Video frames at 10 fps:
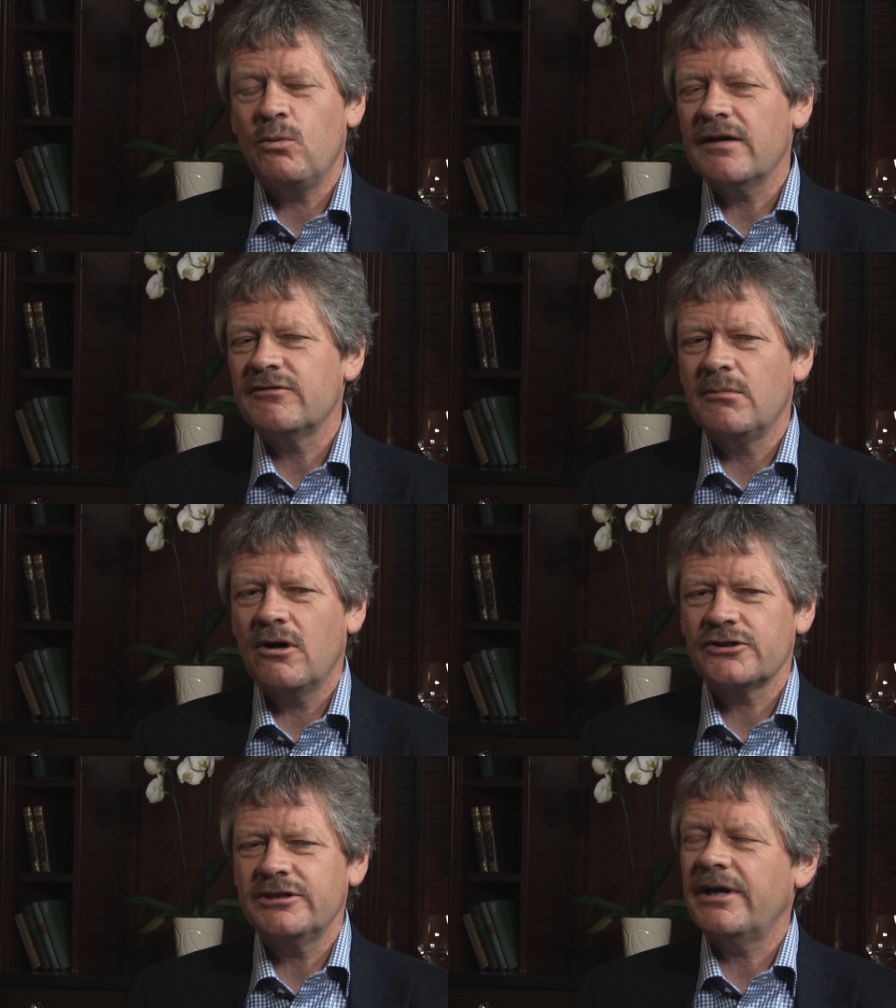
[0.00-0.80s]
one of the
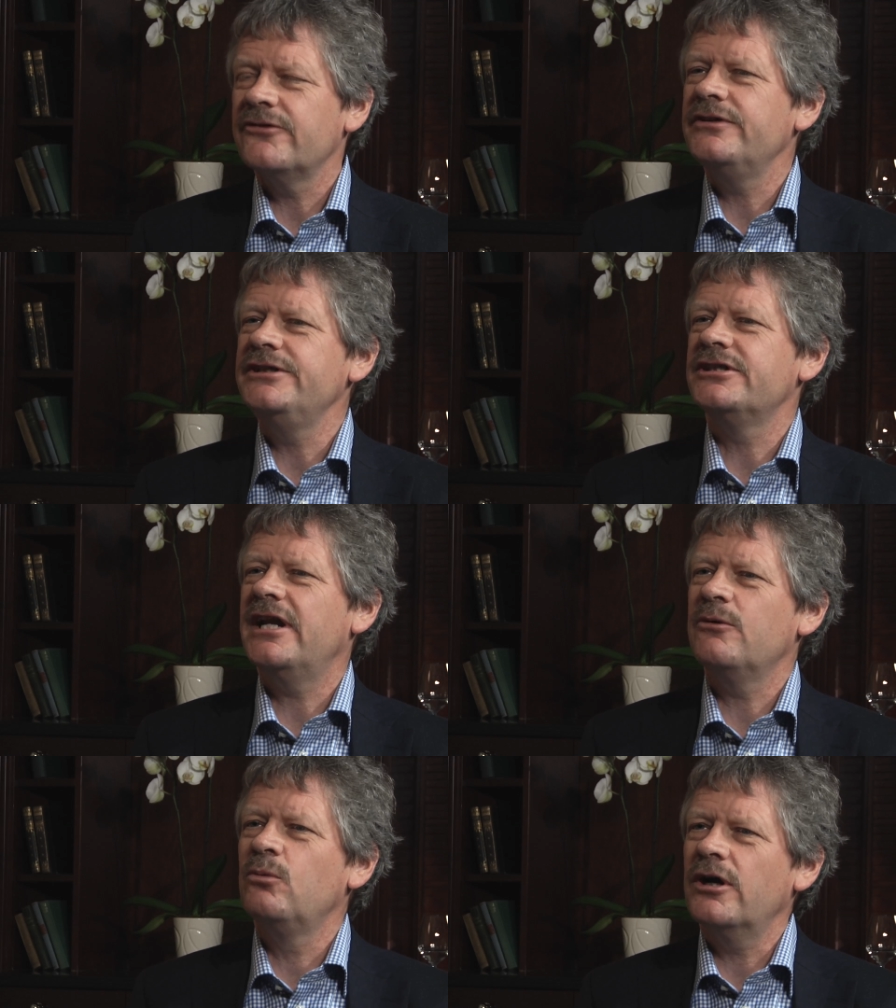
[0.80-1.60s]
models in my thesis
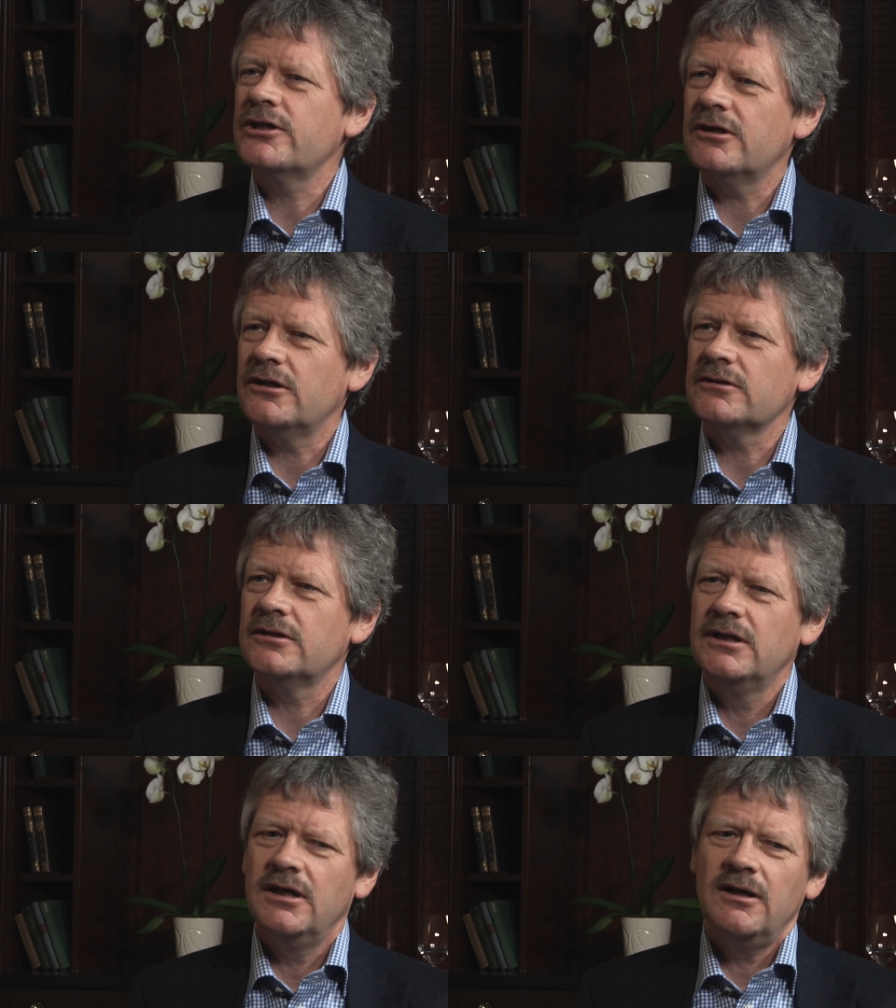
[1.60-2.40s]
that I worked
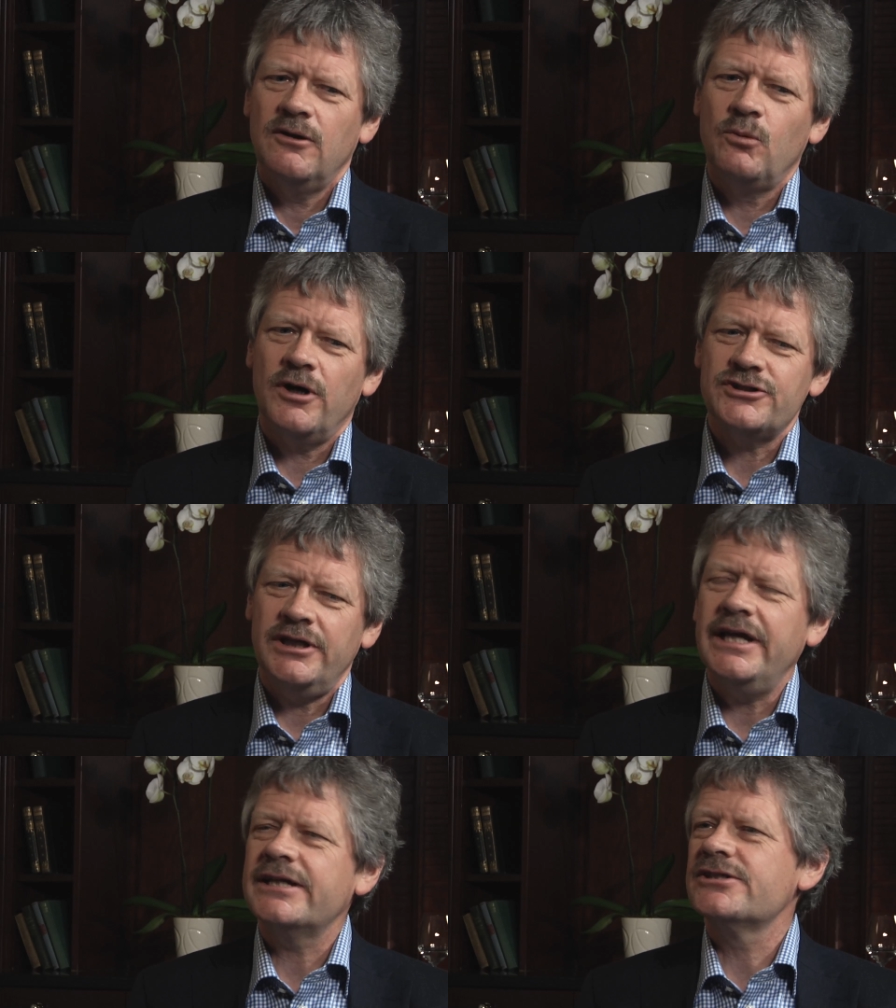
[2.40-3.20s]
on was
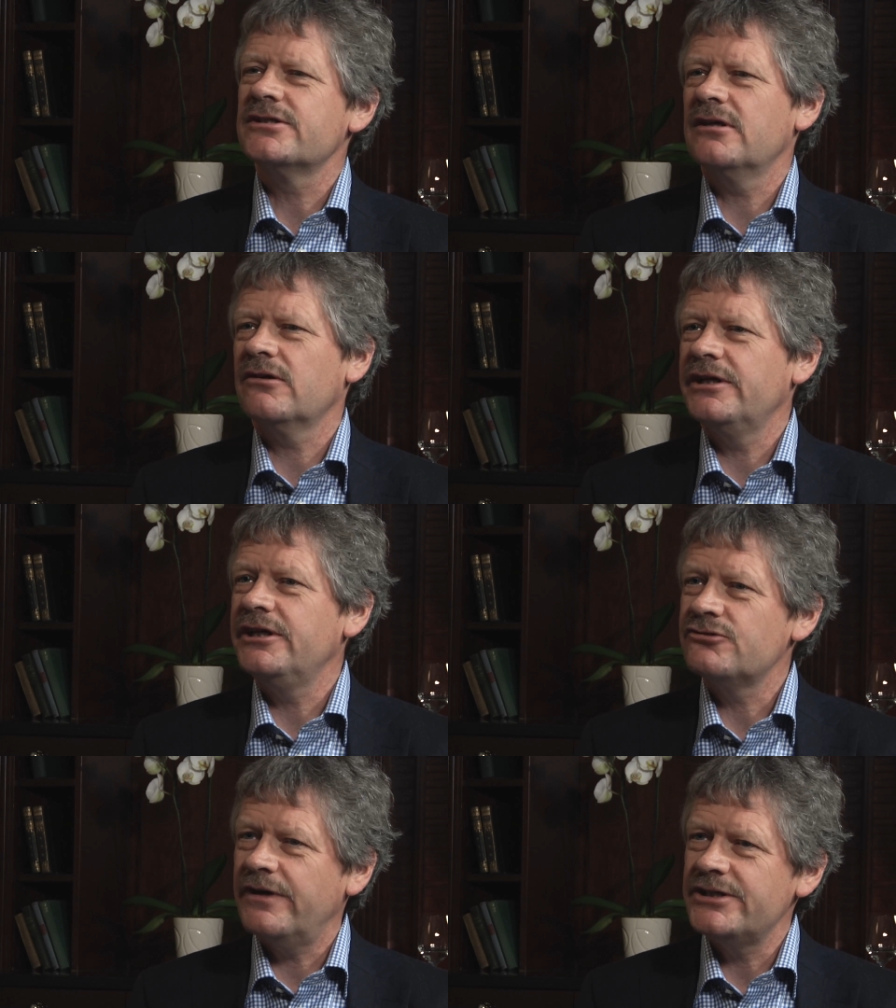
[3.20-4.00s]
Hicks'
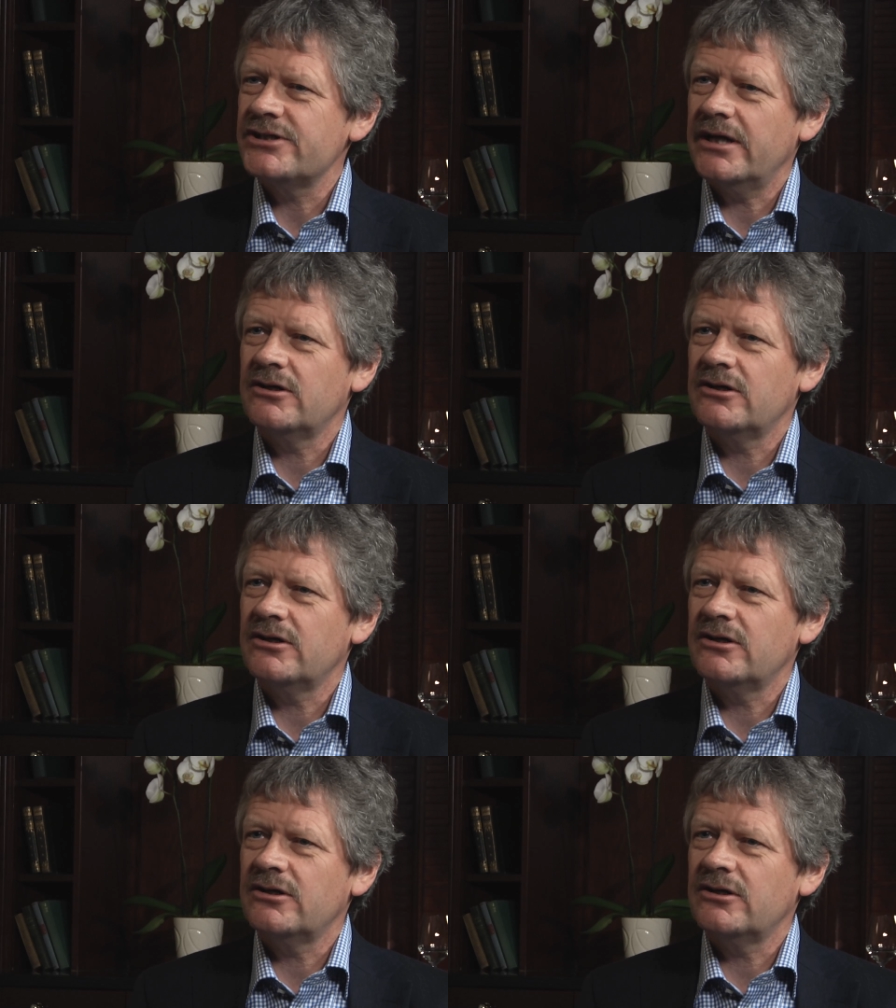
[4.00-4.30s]
nonlinear trade